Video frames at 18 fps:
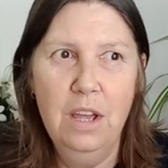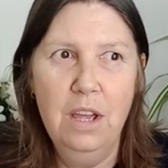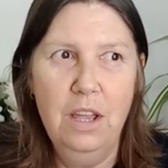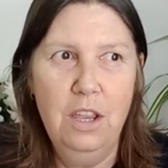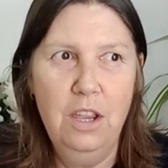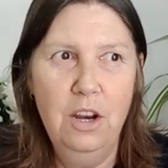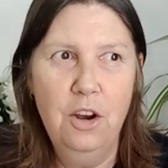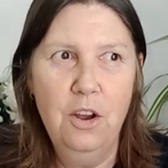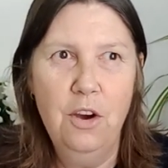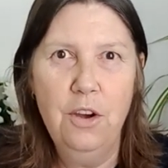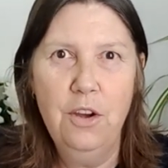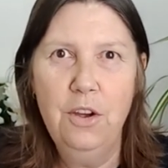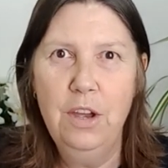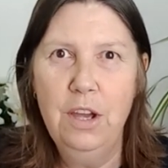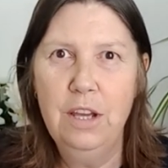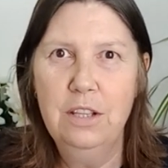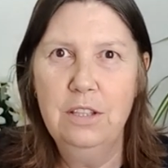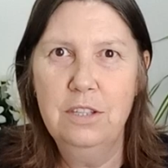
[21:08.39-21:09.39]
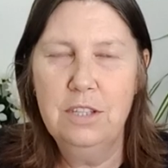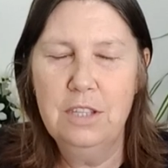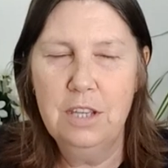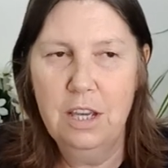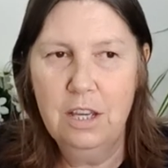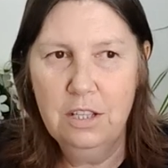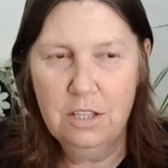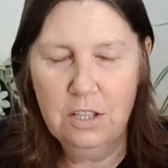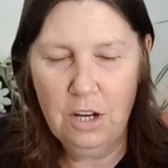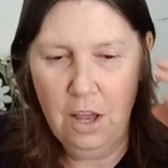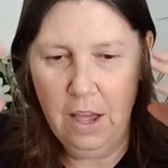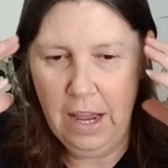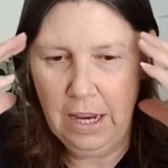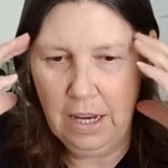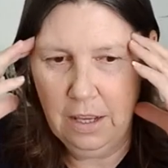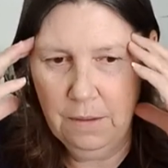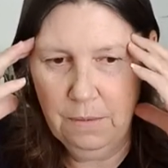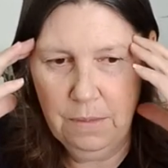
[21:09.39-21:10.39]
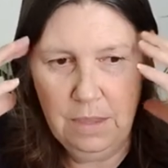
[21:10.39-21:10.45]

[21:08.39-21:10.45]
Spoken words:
You know, it's like